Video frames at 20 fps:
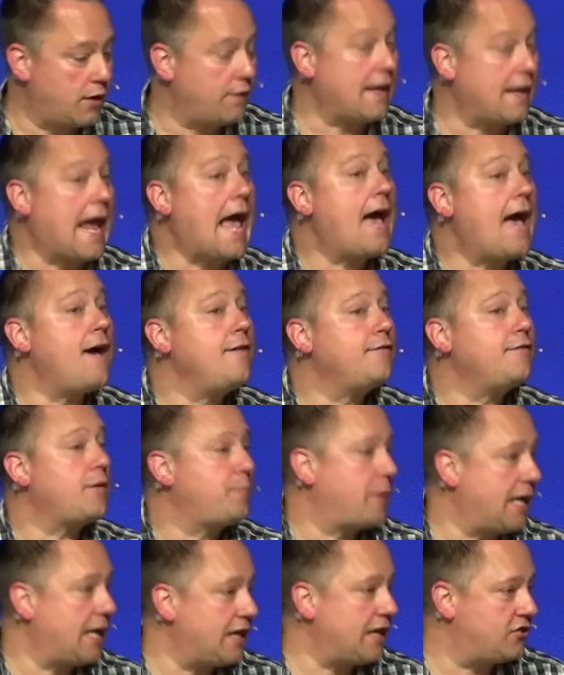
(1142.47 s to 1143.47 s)
they have a
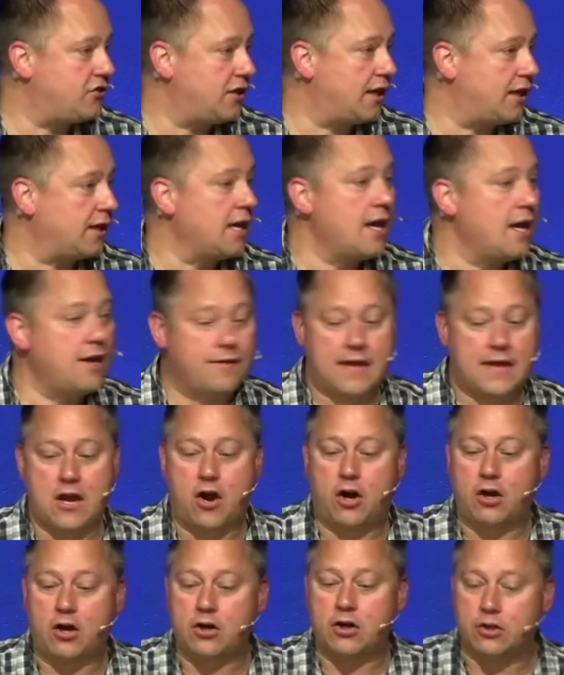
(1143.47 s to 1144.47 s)
paycheck, they
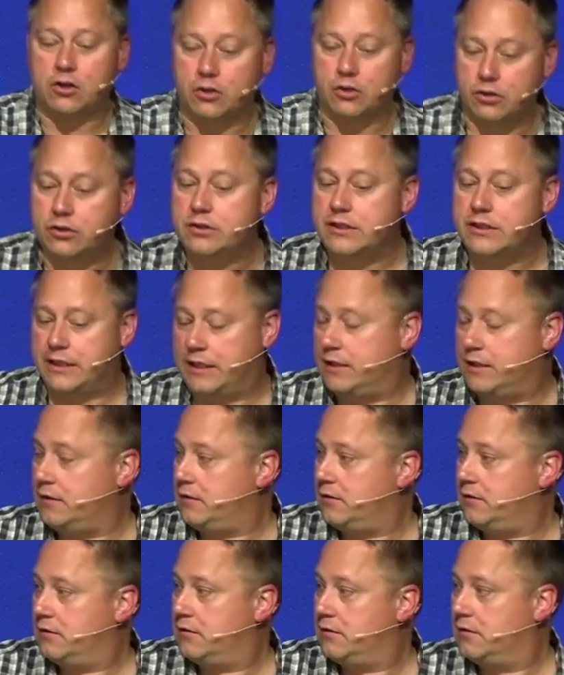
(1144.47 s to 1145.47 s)
are earning.
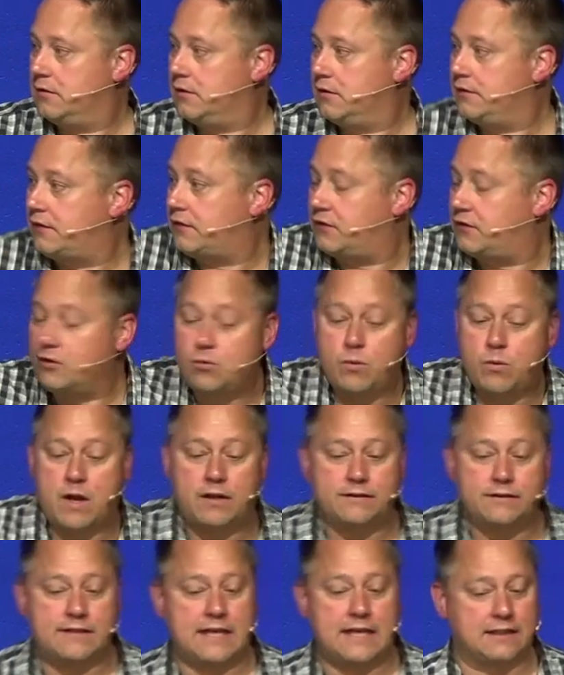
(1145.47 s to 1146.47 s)
He says, You're
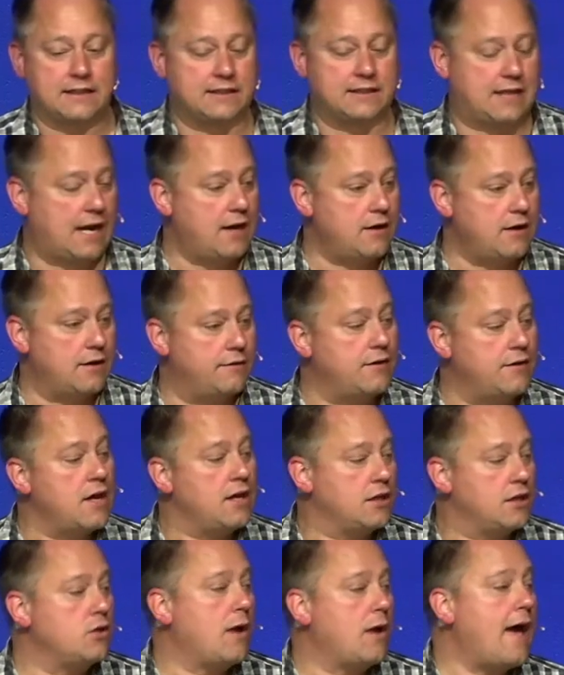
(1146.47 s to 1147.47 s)
well taken care of.
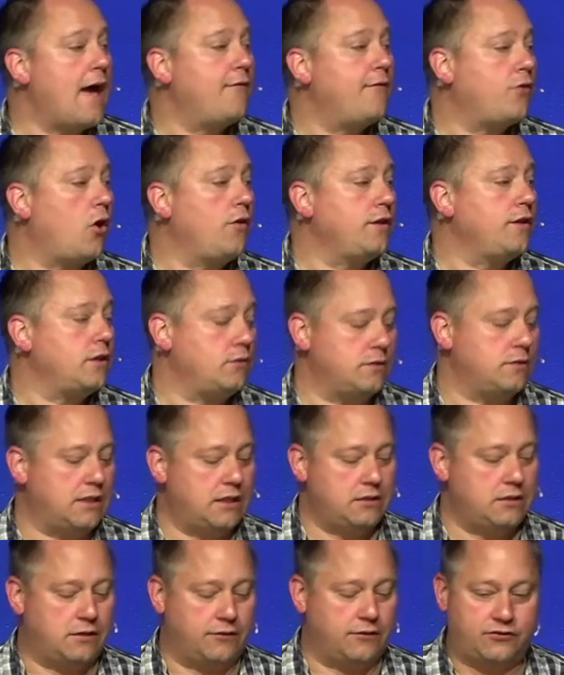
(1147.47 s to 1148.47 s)
You have all that you
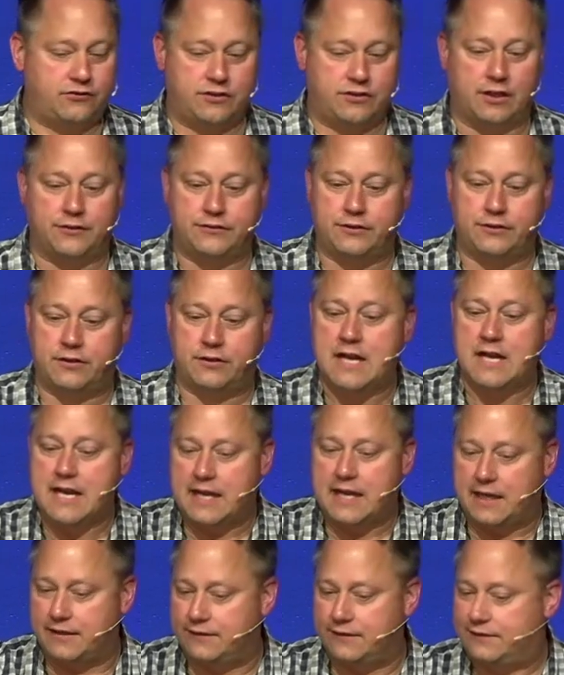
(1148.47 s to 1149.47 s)
need. You have shelter
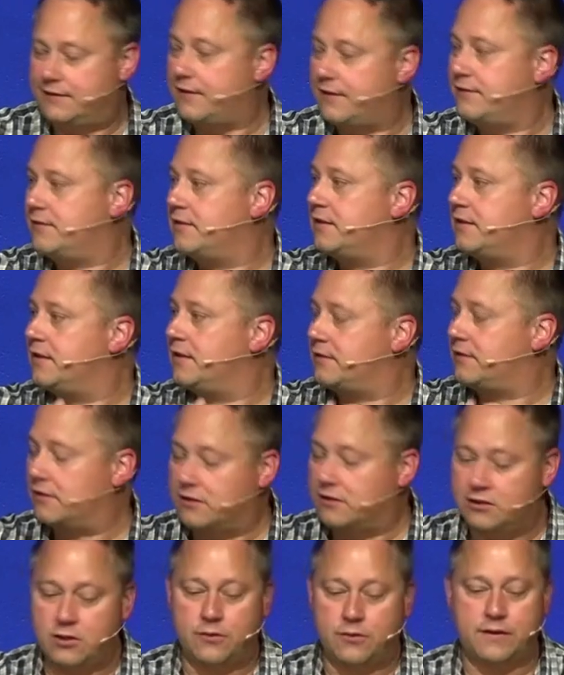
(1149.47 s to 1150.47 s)
and sustenance and
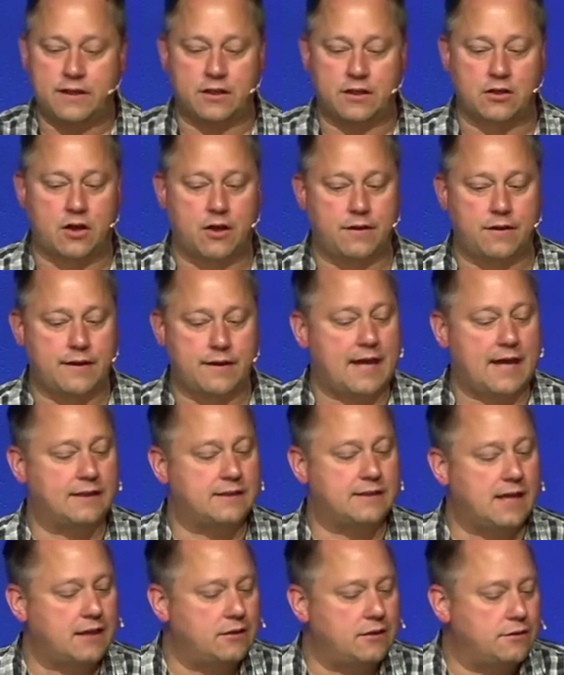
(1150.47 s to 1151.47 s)
clothing and all that,
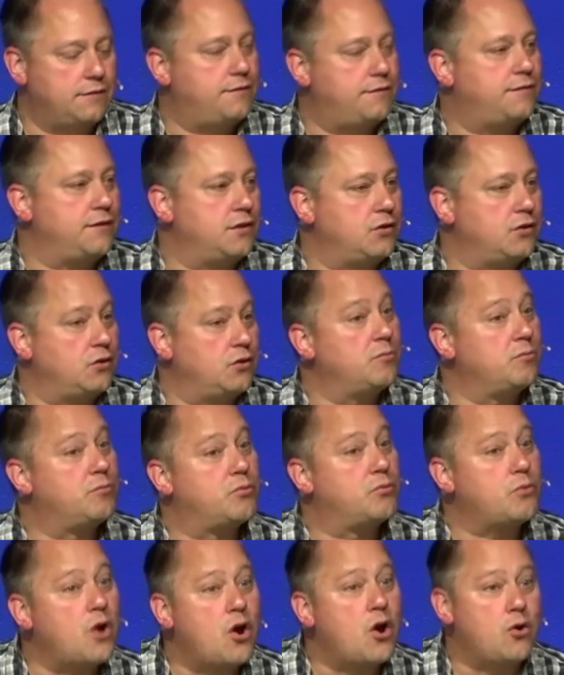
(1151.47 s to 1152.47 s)
yet you feel
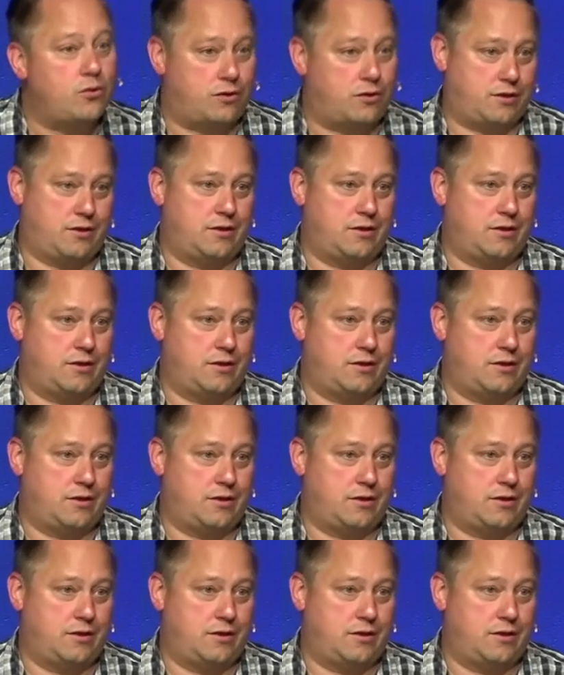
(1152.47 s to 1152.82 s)
broke